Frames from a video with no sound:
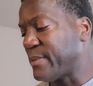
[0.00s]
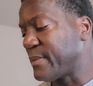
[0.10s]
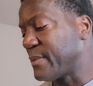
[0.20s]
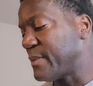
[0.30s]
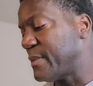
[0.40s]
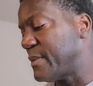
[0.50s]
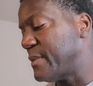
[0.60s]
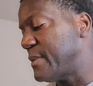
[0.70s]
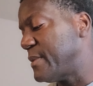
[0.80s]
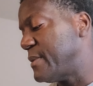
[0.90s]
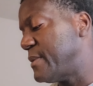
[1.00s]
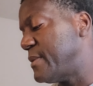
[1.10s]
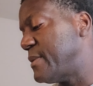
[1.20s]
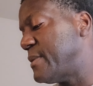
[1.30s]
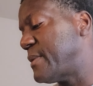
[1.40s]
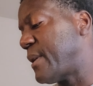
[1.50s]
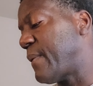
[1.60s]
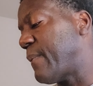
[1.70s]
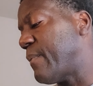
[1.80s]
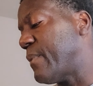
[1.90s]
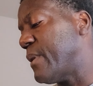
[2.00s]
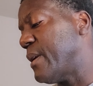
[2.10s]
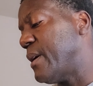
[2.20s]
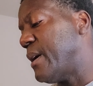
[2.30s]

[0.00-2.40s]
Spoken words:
(no one is talking)